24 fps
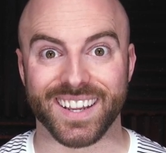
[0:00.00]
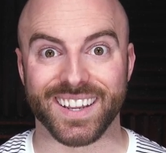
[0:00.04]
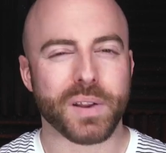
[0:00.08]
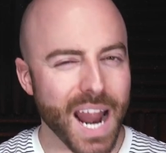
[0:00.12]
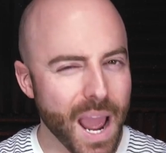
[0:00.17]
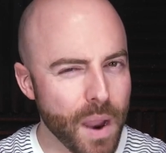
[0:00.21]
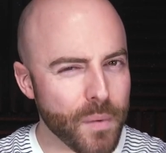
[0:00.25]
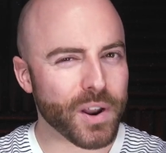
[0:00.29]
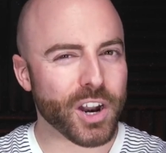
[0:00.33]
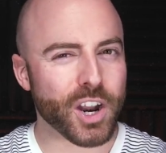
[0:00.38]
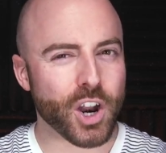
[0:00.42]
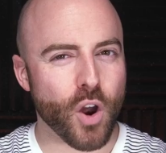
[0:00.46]
But
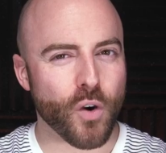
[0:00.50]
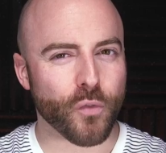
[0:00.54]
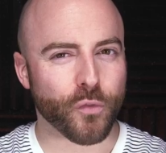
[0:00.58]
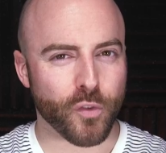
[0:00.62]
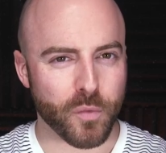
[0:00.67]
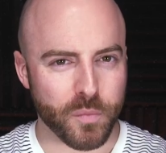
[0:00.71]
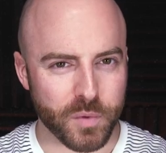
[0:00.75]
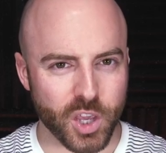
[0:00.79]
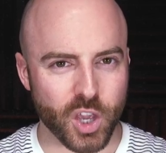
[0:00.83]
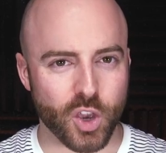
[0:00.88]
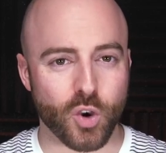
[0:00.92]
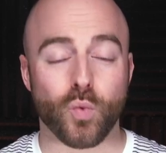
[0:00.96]
I want to know
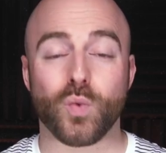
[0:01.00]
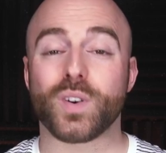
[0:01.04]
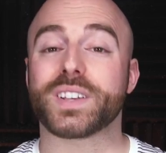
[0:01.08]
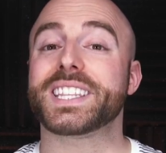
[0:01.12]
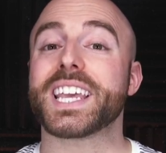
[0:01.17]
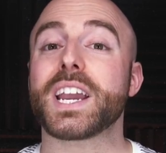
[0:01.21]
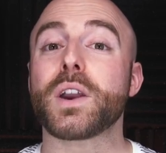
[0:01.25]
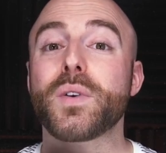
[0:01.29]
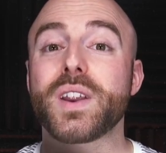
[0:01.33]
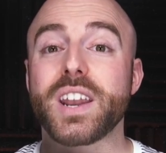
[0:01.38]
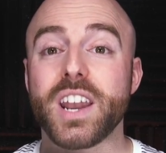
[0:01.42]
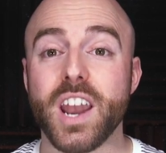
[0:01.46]
from you, was
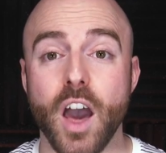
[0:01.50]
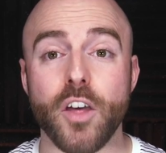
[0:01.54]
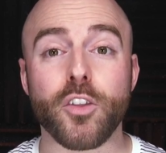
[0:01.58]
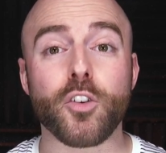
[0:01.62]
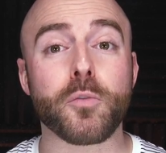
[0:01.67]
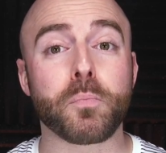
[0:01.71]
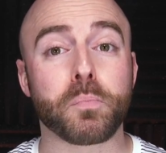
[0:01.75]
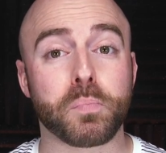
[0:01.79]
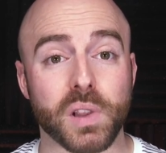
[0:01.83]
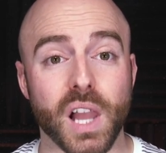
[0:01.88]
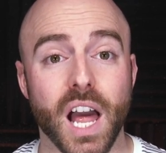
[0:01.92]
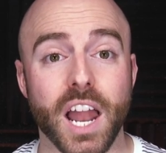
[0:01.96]
there
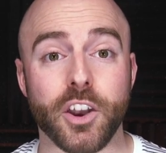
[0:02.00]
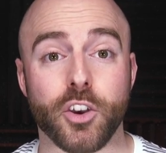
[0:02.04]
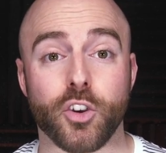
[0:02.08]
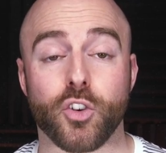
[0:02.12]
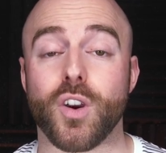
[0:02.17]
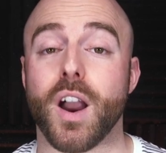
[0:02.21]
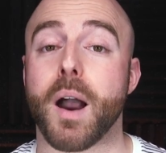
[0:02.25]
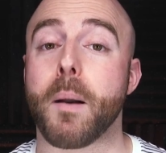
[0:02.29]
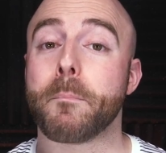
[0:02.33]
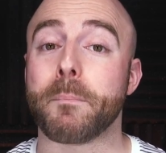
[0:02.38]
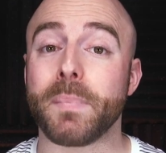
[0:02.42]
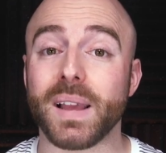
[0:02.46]
another
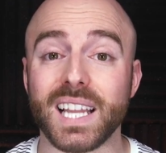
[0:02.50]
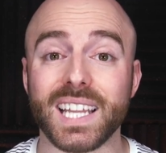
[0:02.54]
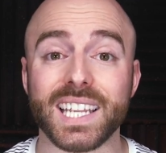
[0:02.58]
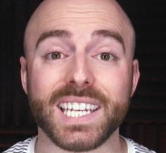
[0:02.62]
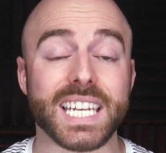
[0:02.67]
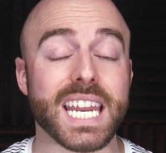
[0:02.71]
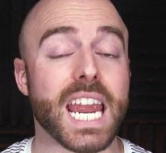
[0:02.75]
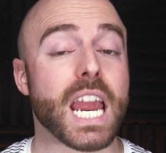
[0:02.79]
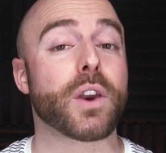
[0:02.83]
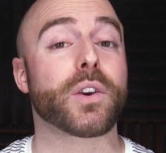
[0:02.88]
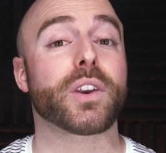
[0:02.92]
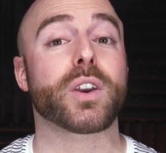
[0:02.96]
blunder a
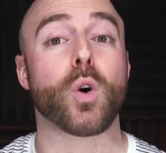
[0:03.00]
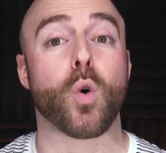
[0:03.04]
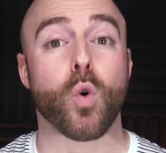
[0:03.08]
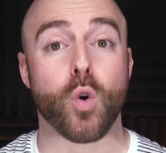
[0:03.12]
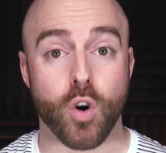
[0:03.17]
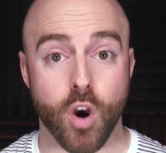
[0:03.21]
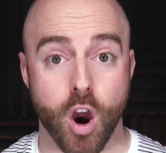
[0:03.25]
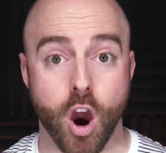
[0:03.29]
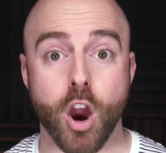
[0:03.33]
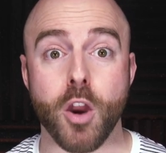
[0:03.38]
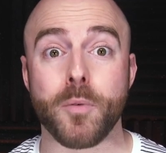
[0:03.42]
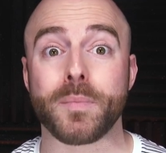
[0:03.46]
military
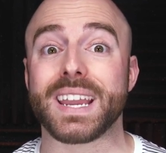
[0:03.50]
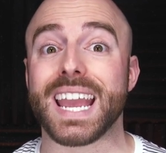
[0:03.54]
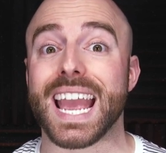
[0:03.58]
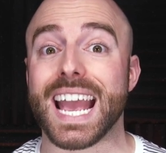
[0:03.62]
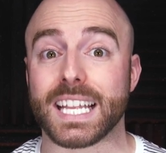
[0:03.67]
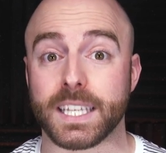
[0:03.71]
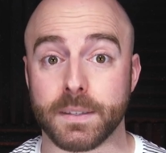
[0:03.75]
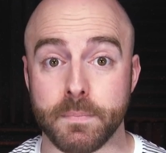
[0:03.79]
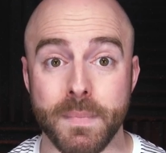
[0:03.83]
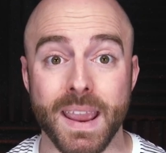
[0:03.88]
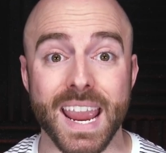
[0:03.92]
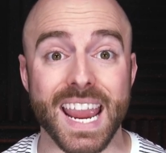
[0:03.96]
or army
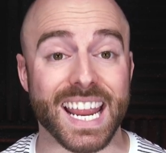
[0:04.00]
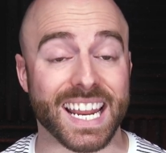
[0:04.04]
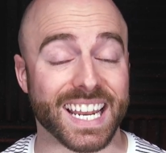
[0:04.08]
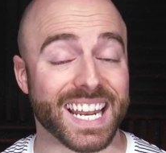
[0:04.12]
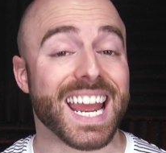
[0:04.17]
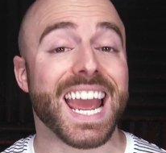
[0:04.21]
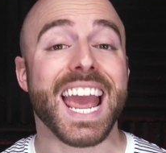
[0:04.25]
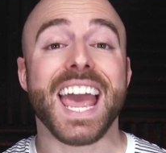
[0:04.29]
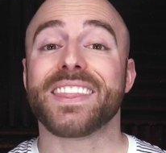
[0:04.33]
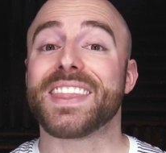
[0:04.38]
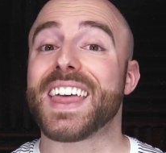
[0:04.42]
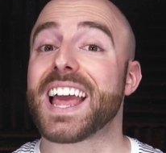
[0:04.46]
has made
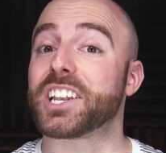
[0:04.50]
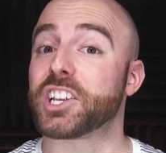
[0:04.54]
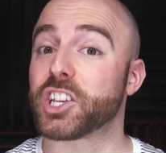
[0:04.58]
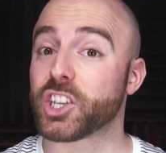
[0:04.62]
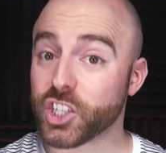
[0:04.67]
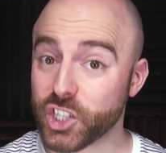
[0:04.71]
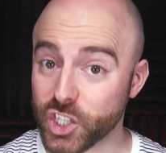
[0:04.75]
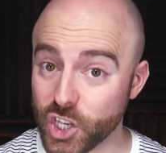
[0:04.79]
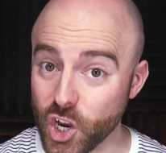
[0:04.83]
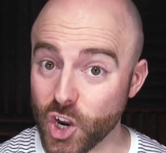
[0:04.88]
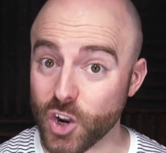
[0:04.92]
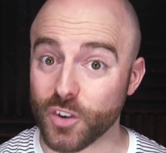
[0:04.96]
that
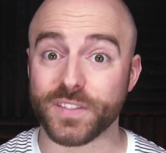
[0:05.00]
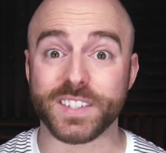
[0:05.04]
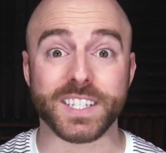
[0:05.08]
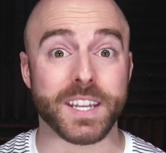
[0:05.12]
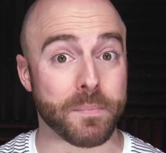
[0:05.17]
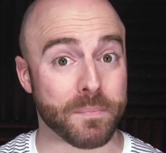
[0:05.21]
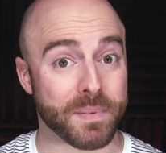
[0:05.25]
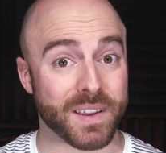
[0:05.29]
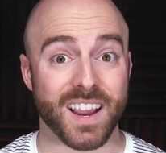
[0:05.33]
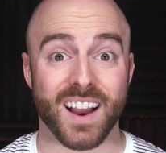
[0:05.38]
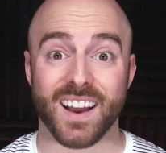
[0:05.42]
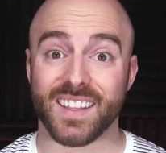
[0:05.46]
deserves
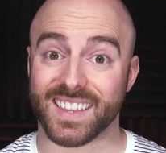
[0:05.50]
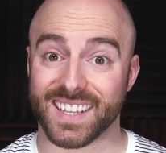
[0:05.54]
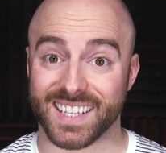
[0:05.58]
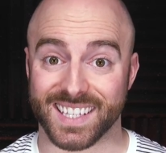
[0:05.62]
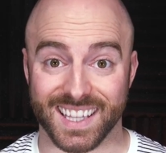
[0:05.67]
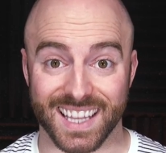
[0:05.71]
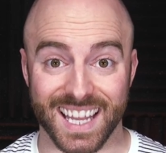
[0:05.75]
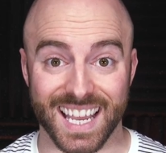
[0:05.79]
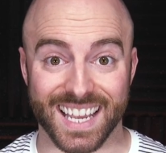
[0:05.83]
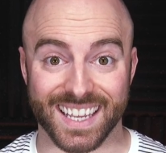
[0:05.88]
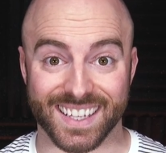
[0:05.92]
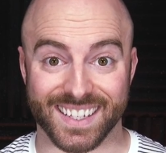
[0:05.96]
to be on
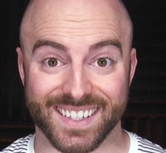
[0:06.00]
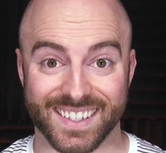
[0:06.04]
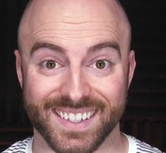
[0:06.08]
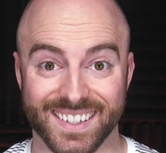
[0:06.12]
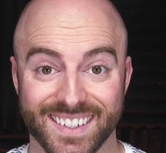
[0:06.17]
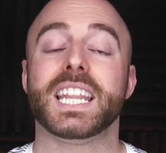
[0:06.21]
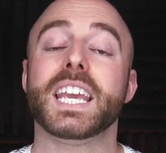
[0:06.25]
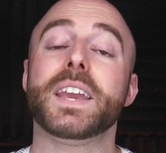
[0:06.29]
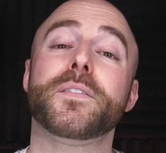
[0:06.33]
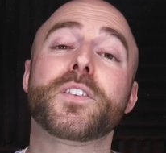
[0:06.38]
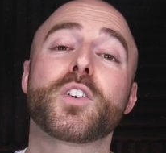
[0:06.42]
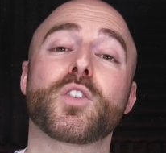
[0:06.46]
this list?
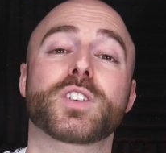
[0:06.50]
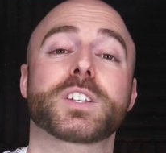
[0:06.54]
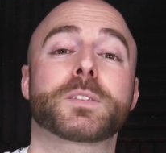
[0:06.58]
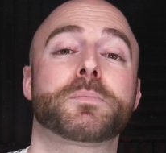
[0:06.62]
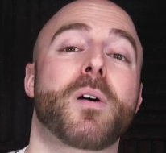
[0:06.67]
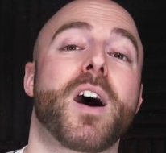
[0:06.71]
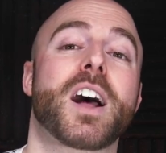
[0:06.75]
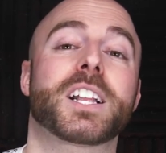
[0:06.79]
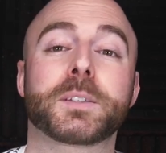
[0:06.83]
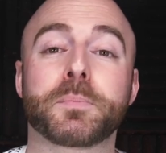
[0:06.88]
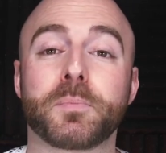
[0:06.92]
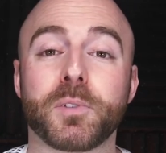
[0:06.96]
Leave your
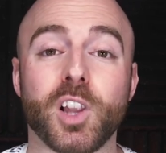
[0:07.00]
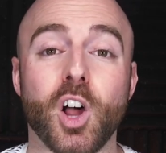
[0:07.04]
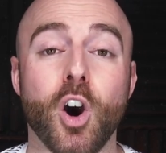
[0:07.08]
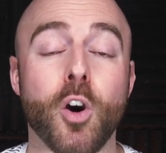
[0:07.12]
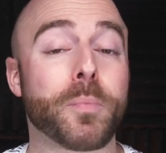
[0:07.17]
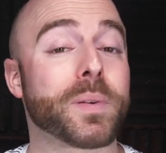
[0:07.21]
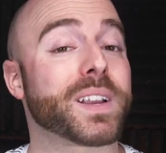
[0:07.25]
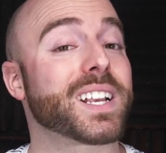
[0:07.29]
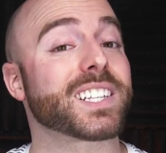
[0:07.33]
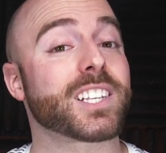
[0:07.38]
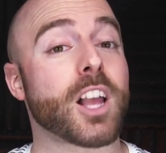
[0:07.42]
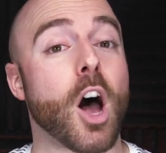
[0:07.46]
response below
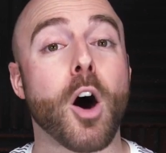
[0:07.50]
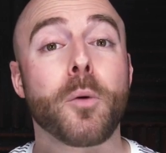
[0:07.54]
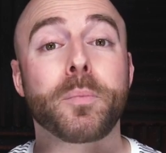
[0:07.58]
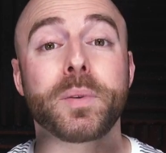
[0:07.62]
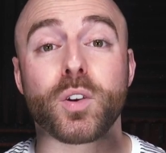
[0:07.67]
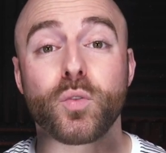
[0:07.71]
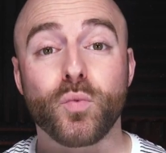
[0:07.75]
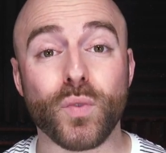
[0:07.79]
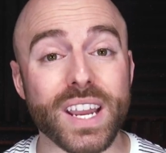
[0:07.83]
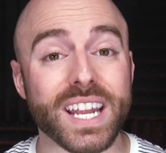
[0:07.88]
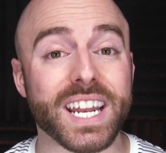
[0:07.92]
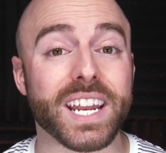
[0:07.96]
because I'll
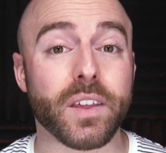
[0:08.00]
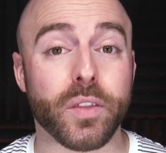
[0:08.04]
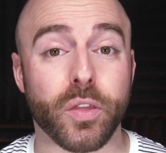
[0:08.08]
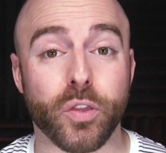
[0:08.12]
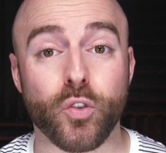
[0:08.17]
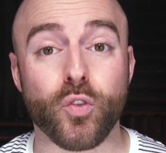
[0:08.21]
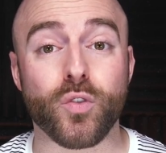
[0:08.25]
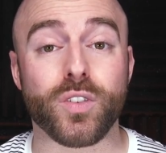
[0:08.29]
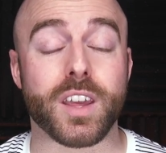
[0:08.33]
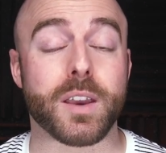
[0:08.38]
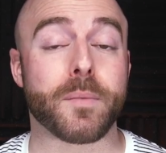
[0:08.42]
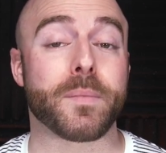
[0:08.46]
be reading
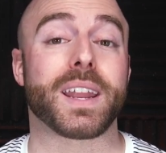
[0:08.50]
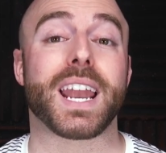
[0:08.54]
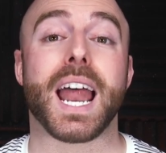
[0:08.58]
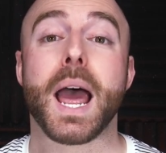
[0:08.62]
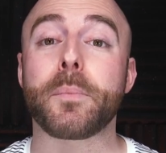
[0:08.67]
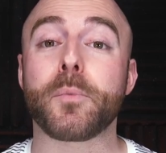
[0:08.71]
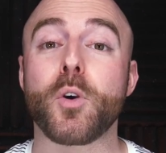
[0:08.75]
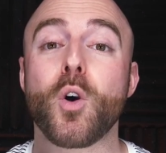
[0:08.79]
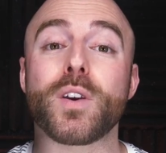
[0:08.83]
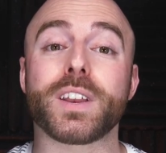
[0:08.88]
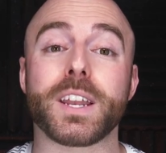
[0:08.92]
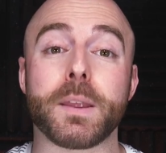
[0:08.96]
through them and
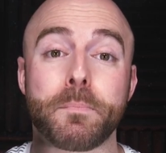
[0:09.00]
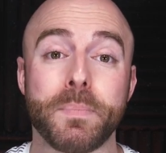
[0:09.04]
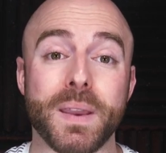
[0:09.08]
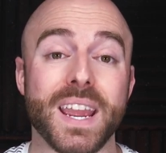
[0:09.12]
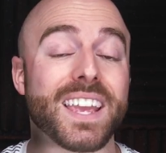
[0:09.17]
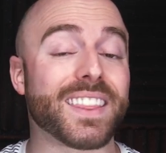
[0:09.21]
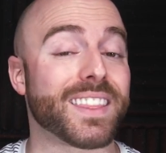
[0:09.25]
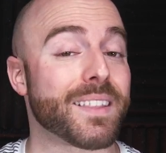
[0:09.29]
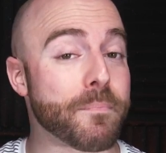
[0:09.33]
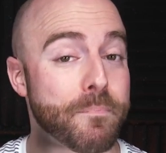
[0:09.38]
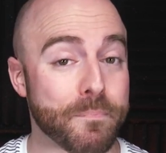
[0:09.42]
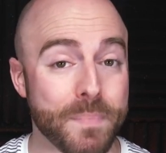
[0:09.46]
I'm going to
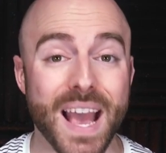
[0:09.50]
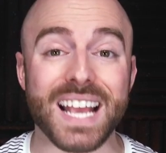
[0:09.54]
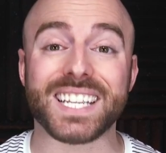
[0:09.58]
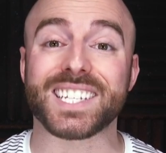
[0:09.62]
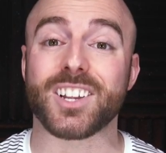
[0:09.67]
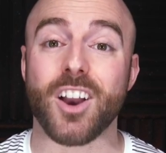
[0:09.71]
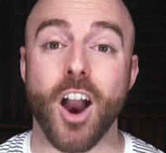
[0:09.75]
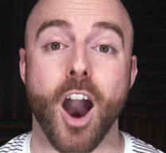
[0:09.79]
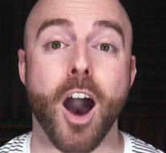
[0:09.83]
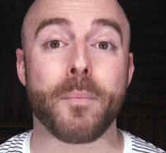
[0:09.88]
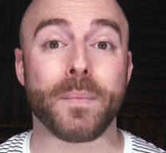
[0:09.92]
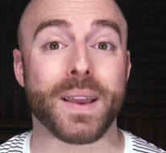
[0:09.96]
pin the
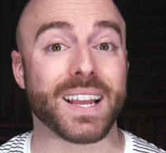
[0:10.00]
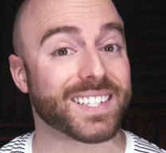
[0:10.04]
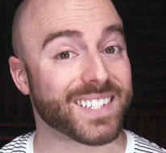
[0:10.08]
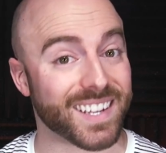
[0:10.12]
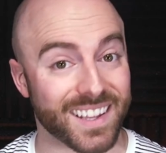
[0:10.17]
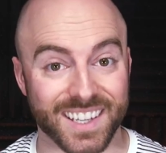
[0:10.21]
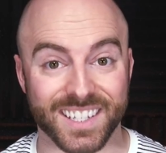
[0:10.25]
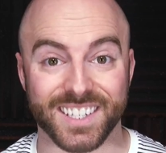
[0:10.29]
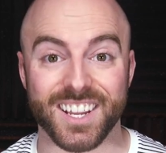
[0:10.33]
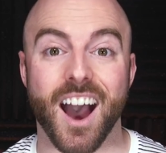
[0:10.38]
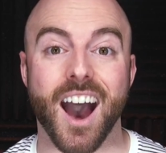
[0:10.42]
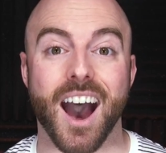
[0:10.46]
best comment to
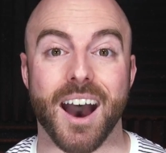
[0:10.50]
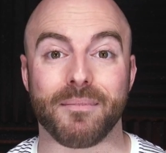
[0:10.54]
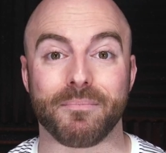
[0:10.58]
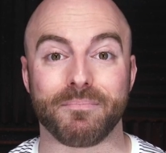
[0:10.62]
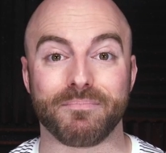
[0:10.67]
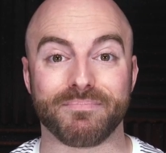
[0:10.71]
the top.